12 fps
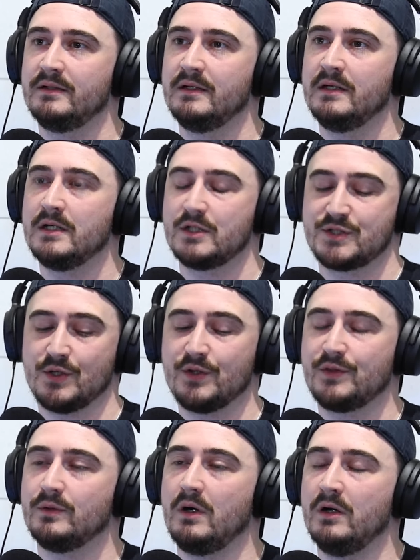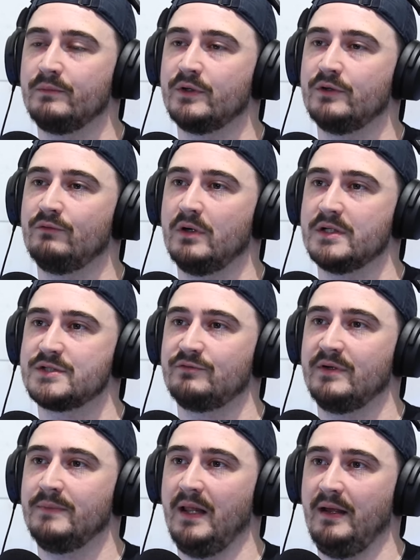Because I thought, I'm going to write a
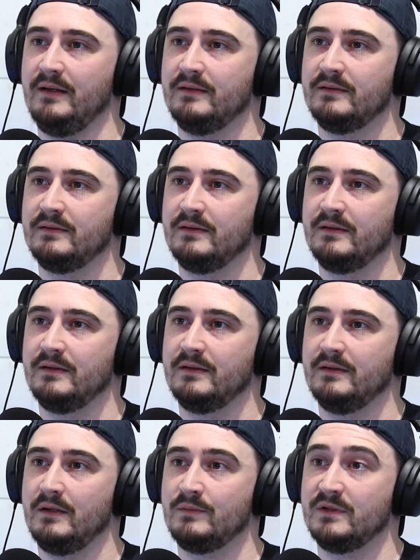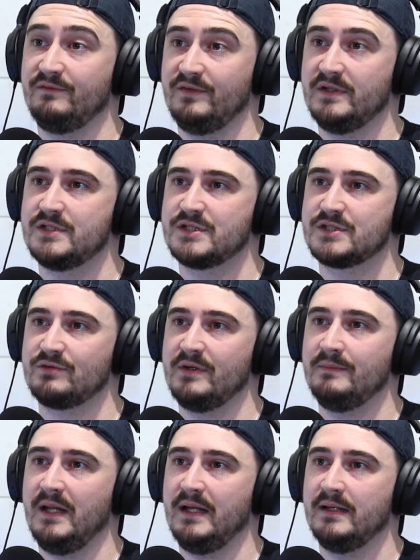screenplay, I'm going to finish a
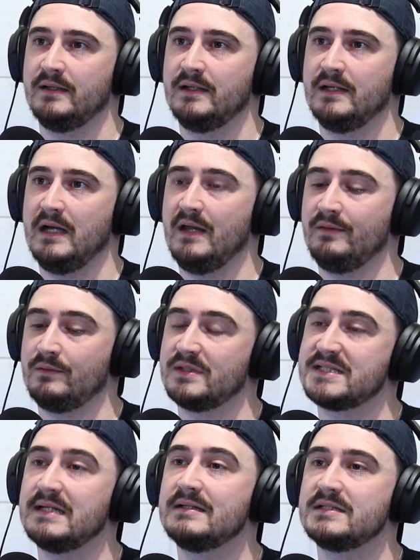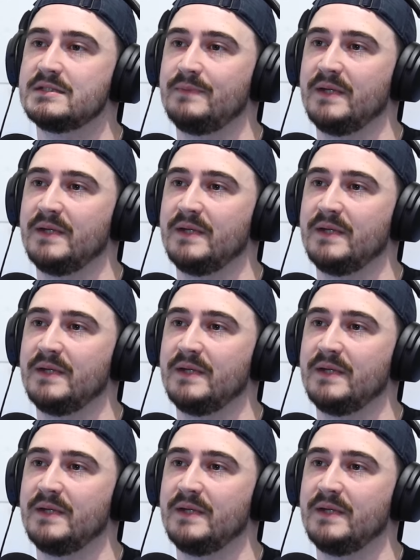screenplay, and I'm going to send it to